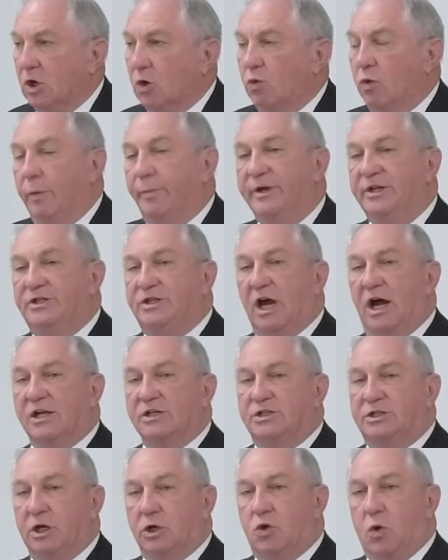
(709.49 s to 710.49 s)
We'll be
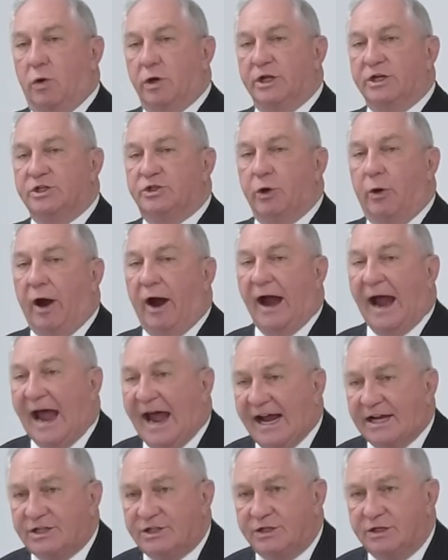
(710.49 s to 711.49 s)
judged according to our
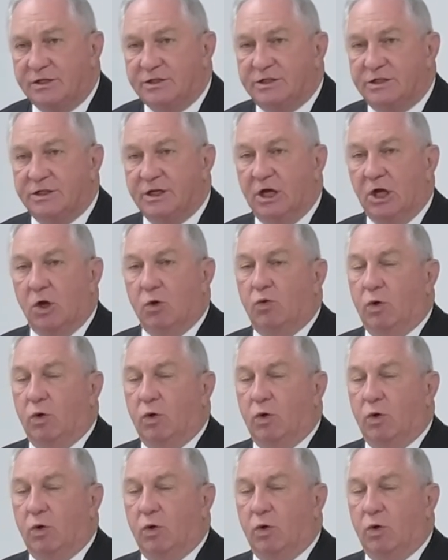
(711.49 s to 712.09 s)
actions.